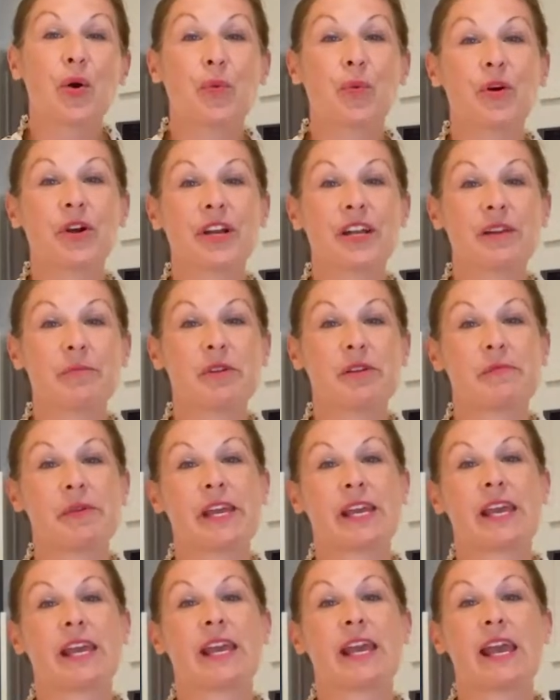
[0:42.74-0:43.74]
we're going to be
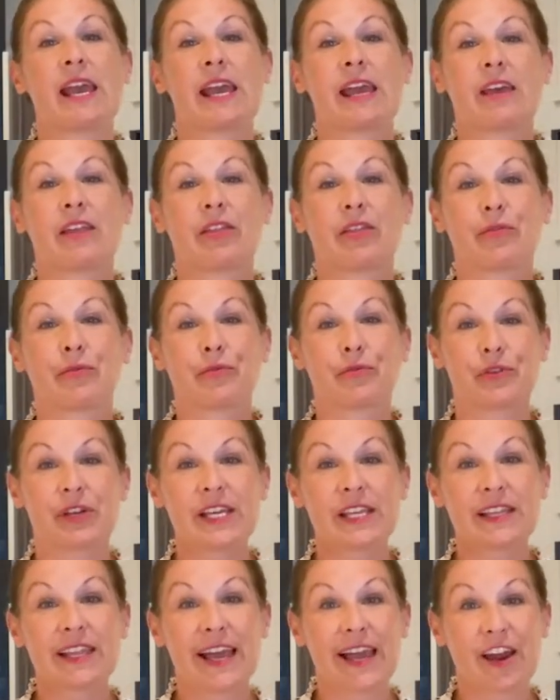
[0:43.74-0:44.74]
making a
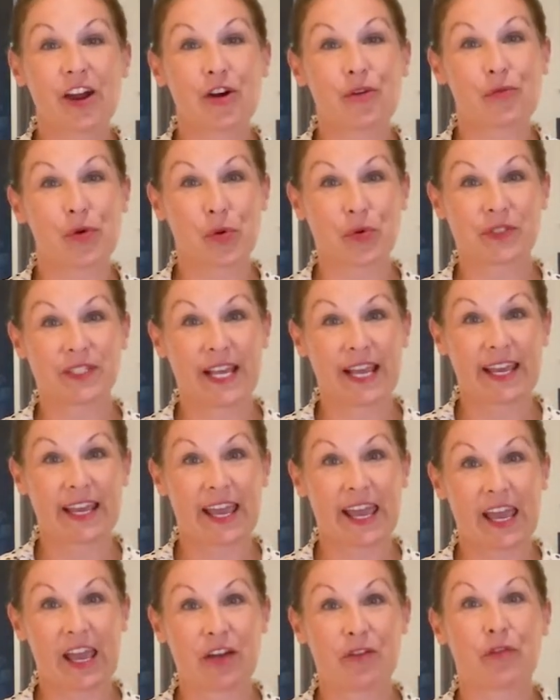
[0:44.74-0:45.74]
3-layer rosette
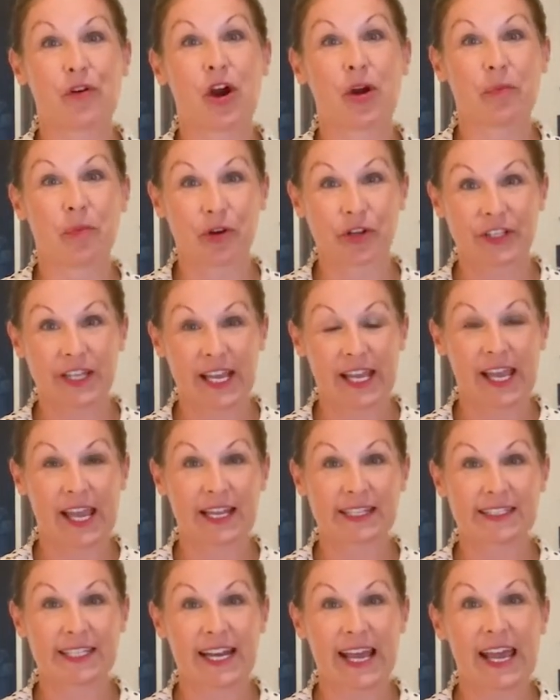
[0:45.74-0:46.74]
cake for our birthday
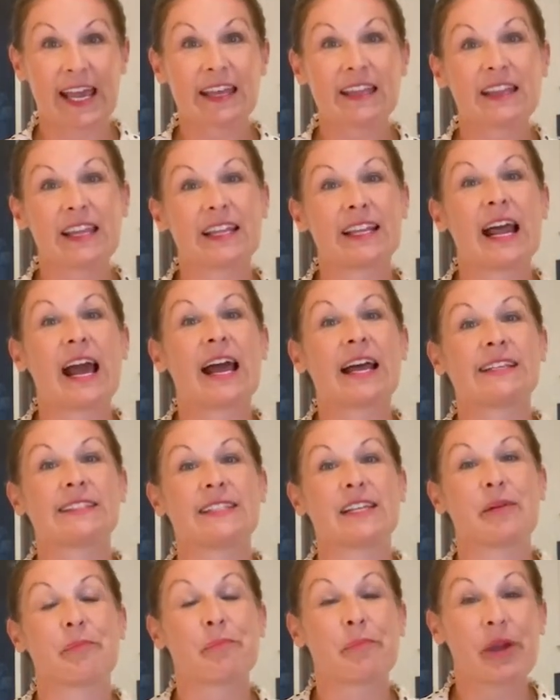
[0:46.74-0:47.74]
cake today that has
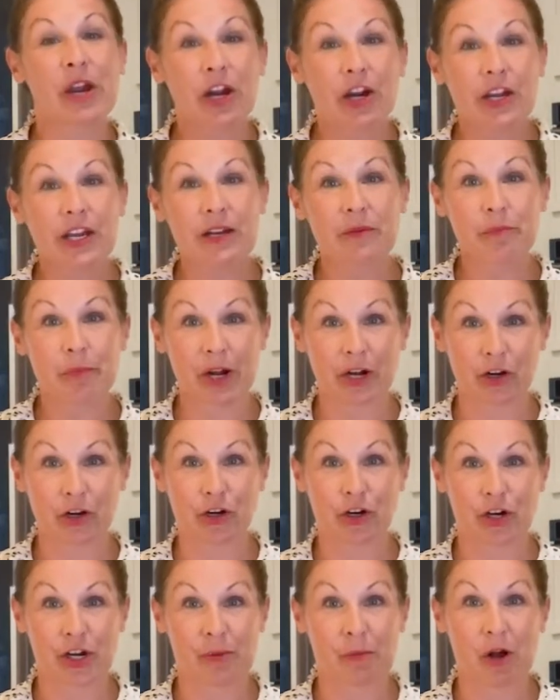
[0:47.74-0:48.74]
an American
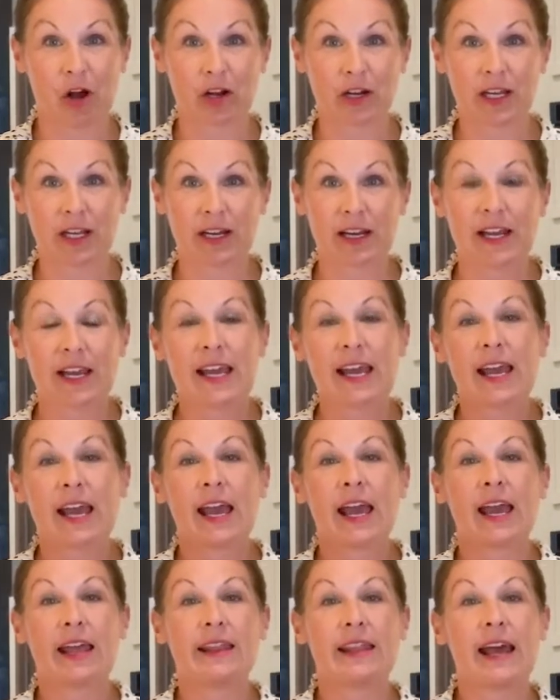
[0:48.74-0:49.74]
buttercream on it.
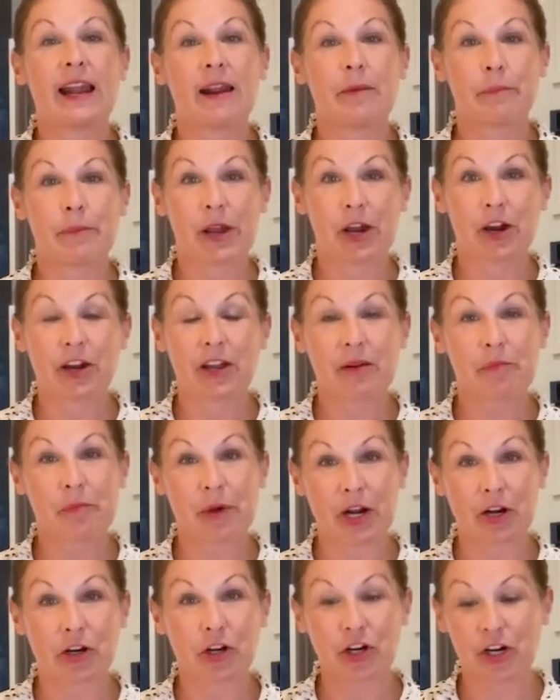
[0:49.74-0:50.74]
And that American
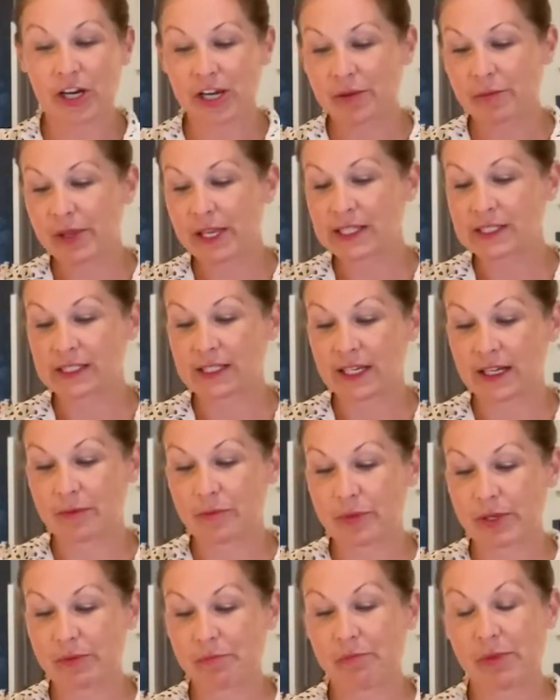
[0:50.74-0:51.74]
buttercream is going to
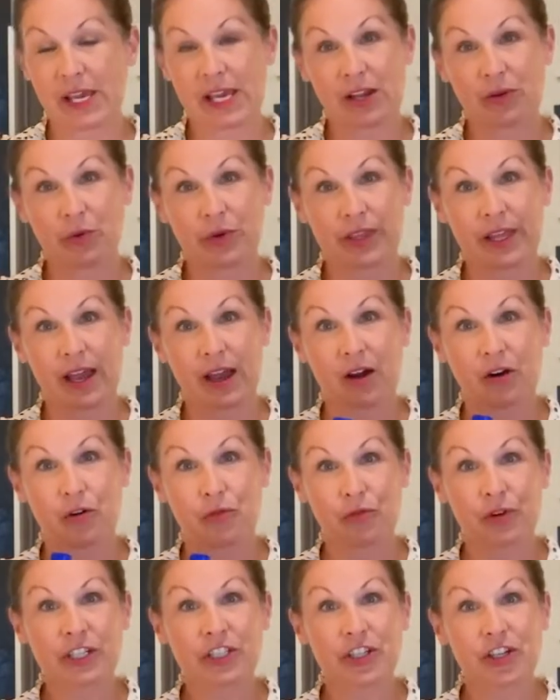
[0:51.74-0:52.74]
be made with our
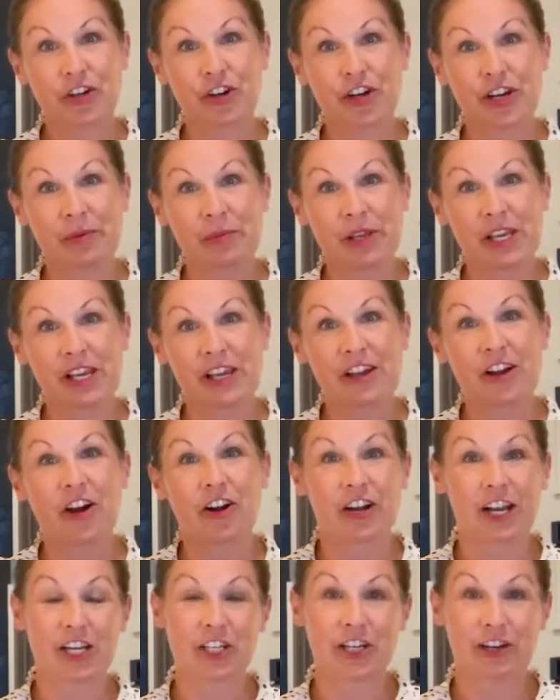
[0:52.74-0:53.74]
rich and creamy
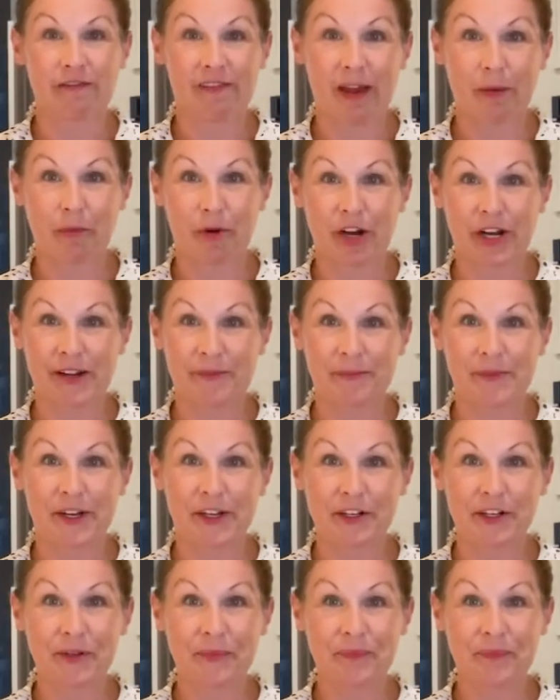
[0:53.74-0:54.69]
carnation evaporated milk.